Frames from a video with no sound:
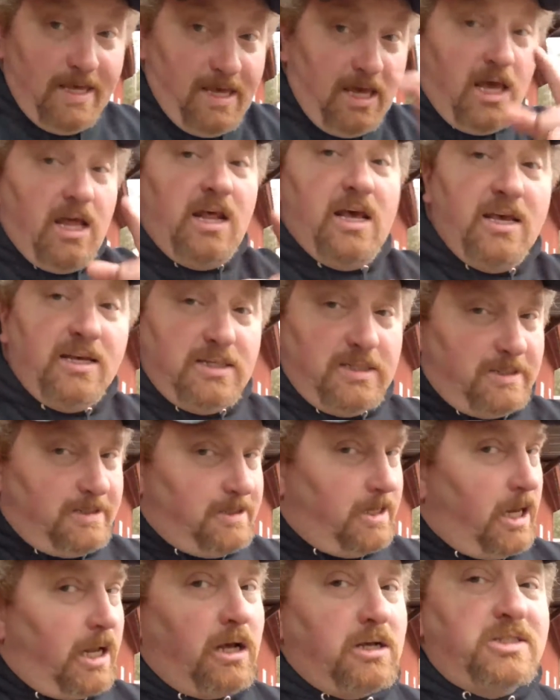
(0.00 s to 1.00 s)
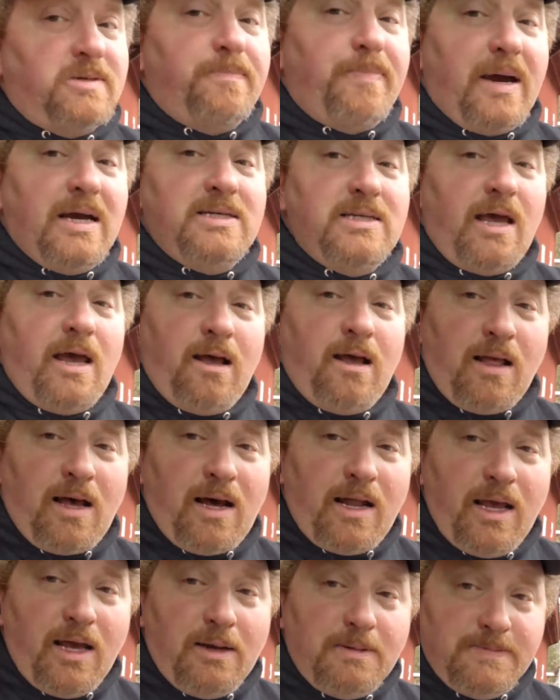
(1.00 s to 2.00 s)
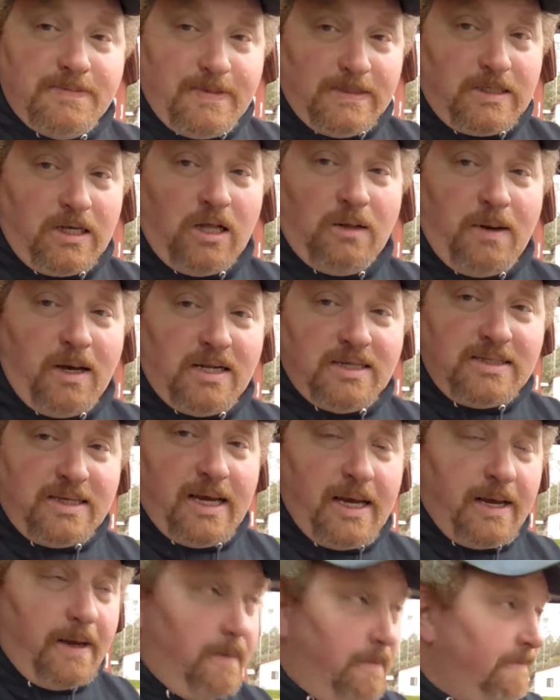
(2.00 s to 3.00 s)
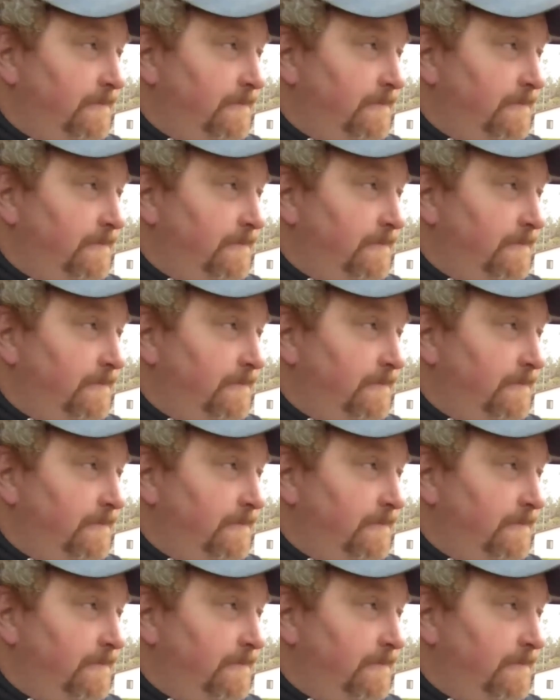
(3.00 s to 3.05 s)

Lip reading: It has surprised the hell out of you. That's all I'm gonna say.